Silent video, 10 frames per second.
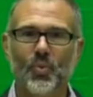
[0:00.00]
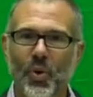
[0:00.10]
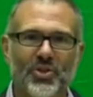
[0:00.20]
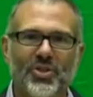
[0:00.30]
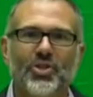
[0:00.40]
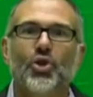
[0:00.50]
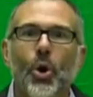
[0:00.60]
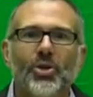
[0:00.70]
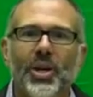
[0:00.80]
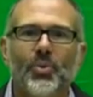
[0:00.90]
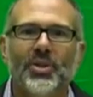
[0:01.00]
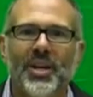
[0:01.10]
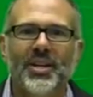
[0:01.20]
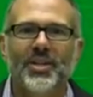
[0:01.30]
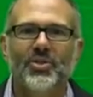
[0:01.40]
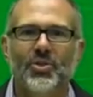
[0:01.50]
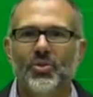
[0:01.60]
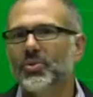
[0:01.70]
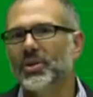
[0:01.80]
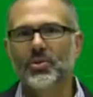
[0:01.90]
question that's totally unrelated
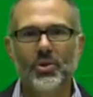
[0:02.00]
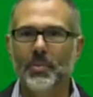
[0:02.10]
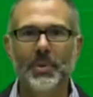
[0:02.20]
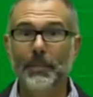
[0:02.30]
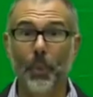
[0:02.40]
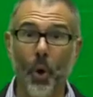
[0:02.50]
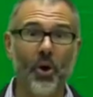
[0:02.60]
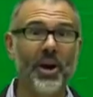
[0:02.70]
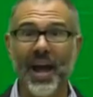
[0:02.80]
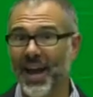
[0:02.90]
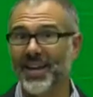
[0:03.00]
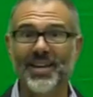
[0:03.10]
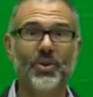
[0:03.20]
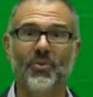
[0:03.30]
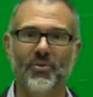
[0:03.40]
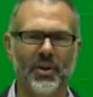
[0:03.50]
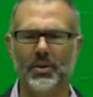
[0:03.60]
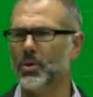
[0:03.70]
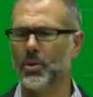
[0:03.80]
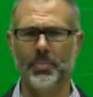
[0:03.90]
to you can be bored and
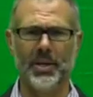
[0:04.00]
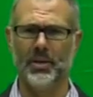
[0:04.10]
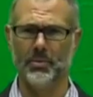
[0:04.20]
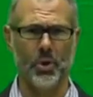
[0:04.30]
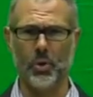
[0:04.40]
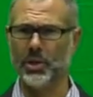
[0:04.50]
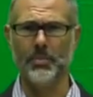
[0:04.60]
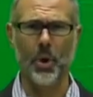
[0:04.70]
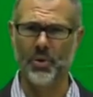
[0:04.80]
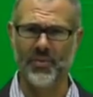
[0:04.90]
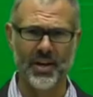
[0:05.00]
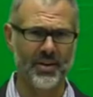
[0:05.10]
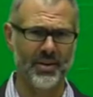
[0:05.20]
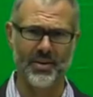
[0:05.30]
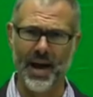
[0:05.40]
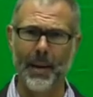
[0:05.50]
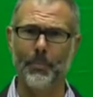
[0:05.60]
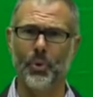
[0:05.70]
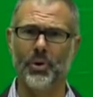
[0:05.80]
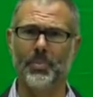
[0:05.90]
eco-friendly or be totally motivated and
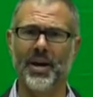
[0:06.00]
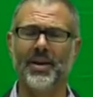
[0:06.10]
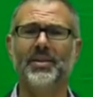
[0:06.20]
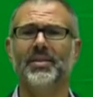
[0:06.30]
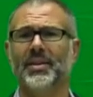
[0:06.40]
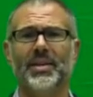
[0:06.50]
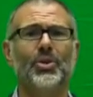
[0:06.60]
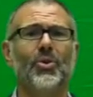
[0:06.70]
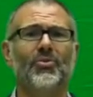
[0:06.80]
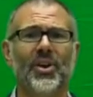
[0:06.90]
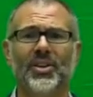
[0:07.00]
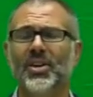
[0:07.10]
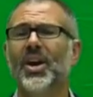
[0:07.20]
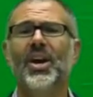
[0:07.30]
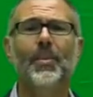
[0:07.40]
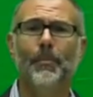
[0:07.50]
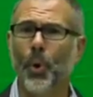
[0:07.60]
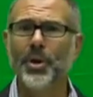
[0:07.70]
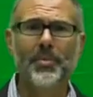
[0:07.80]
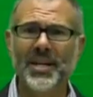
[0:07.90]
not bored by anything and eco-friendly.
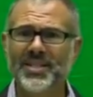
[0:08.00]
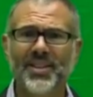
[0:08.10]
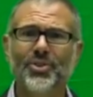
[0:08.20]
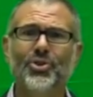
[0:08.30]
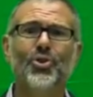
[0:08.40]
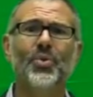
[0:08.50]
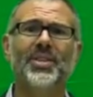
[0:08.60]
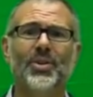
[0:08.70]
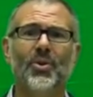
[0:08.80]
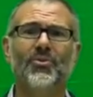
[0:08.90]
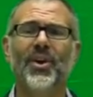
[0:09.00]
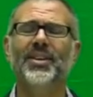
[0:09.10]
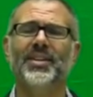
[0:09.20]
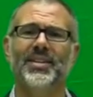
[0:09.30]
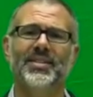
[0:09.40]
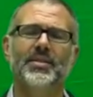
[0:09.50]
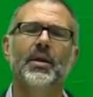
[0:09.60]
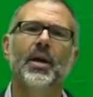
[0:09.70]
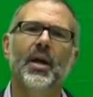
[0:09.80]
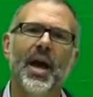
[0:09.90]
Boredom has nothing to do with eco-friendliness.
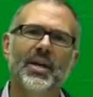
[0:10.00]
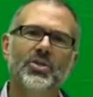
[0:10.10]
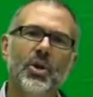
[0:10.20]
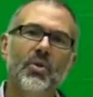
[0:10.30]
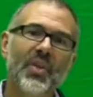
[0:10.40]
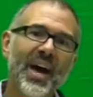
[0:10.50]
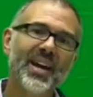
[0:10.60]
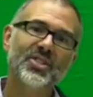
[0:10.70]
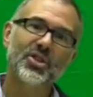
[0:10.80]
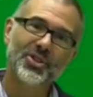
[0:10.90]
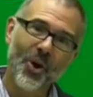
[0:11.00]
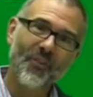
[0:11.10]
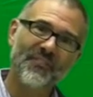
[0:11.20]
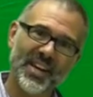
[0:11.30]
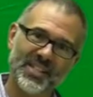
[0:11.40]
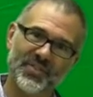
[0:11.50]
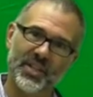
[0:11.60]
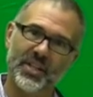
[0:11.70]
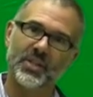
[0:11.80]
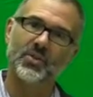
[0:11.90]
And so that has low face
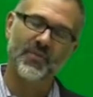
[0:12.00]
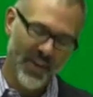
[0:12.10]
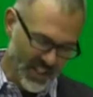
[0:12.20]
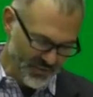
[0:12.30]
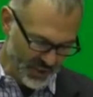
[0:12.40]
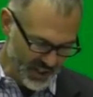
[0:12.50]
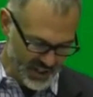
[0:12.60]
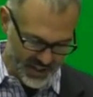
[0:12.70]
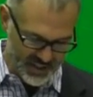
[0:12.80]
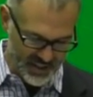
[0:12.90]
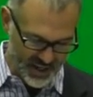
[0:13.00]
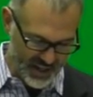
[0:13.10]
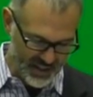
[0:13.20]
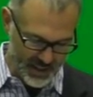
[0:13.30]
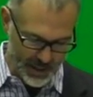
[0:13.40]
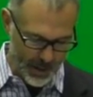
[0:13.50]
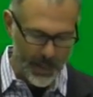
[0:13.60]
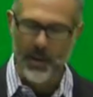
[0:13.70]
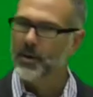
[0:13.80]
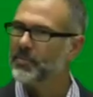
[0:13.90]
validity. So face validity is this idea
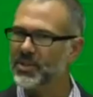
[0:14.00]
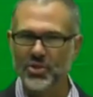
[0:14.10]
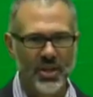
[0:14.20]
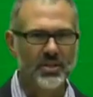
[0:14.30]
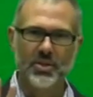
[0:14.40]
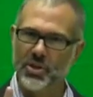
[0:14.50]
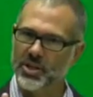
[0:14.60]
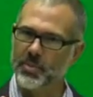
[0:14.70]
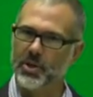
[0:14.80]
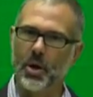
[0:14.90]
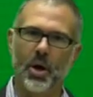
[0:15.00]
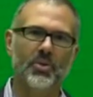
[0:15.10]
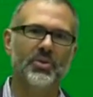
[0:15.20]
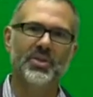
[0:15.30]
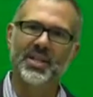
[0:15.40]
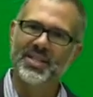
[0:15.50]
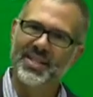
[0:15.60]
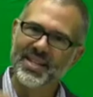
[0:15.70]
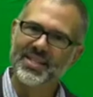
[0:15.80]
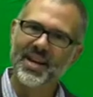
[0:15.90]
that's just a judgment call. Does
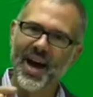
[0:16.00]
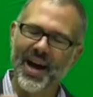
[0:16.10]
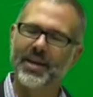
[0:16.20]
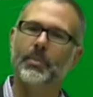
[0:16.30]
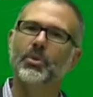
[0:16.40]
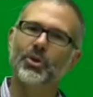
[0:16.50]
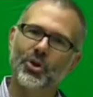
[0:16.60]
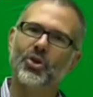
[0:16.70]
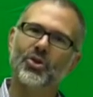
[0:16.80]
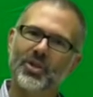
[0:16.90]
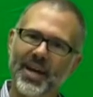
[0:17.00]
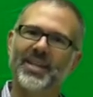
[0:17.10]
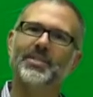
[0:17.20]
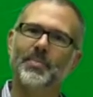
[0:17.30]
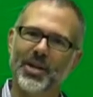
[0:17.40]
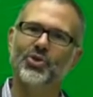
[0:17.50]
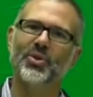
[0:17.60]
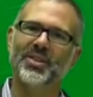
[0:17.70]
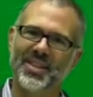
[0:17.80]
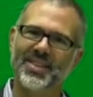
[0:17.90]
this item look like it's
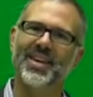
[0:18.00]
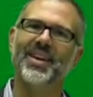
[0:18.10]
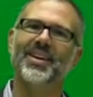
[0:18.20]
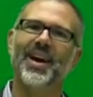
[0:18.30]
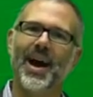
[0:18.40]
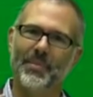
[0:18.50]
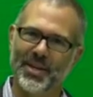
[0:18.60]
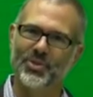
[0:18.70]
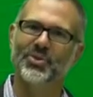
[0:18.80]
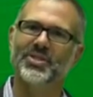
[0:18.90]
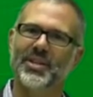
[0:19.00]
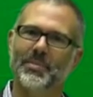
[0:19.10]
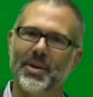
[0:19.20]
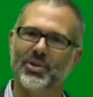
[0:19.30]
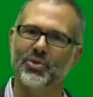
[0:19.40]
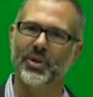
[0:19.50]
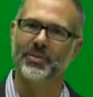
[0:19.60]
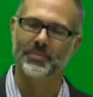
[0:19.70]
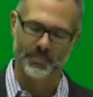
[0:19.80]
measuring the thing I'm interested in measuring?